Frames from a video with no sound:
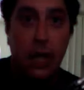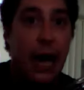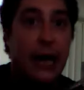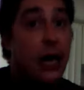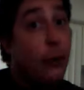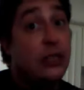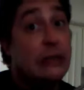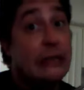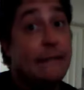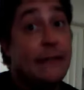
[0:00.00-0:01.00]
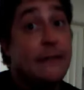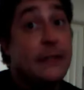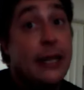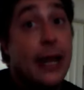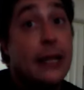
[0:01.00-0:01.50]
I know it's only
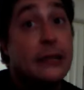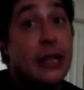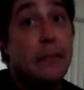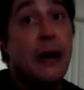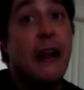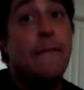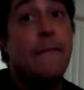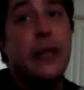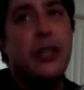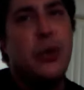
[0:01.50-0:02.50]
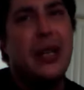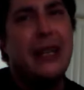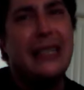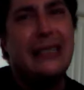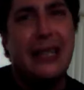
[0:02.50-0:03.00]
15 days in, but I've put it through at
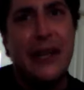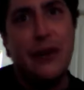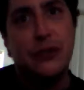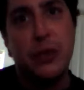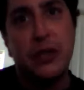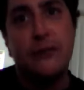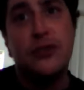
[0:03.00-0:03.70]
least a year's worth of